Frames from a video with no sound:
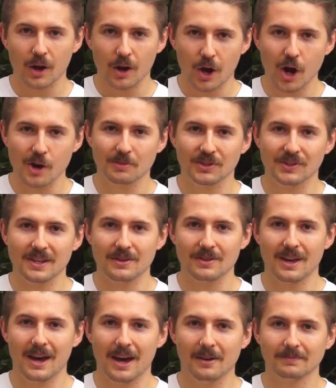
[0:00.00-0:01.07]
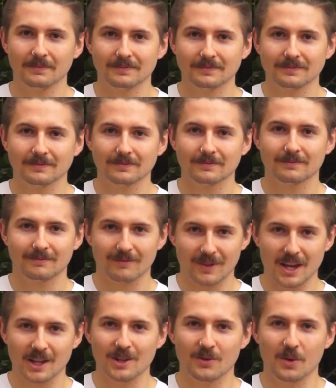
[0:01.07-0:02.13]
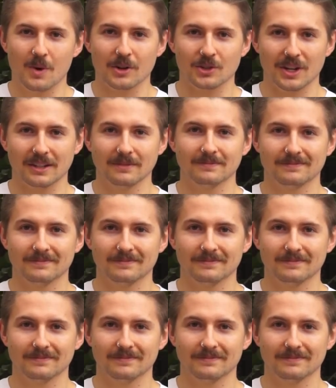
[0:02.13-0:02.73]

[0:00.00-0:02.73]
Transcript: Hope to see you there. Thank you for watching.